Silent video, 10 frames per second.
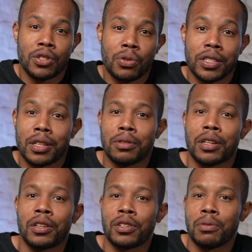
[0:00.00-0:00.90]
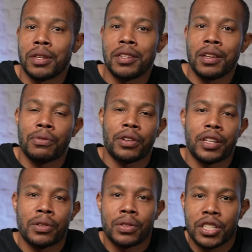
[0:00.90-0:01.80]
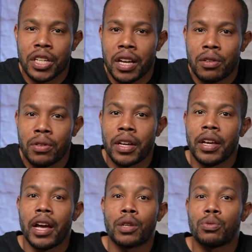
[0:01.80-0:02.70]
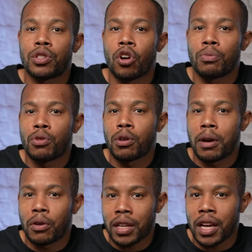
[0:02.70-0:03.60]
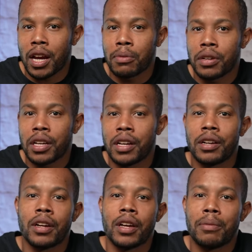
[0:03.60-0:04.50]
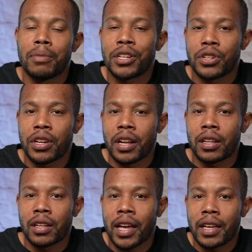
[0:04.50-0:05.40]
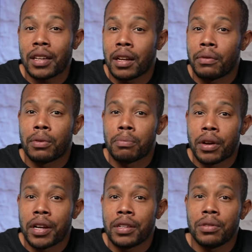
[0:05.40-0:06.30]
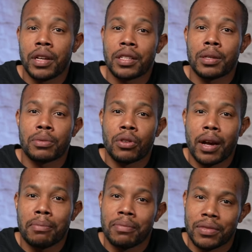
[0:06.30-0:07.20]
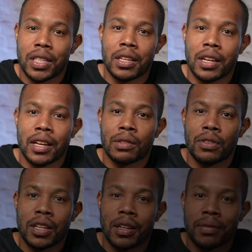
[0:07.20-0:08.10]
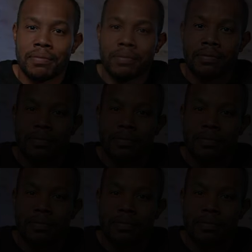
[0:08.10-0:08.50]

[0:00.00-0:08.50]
enjoyed something a little bit different here on the channel, as we talk more about camera gear, make sure you hit a like. And if you're brand new, hit subscribe. See you in the next video.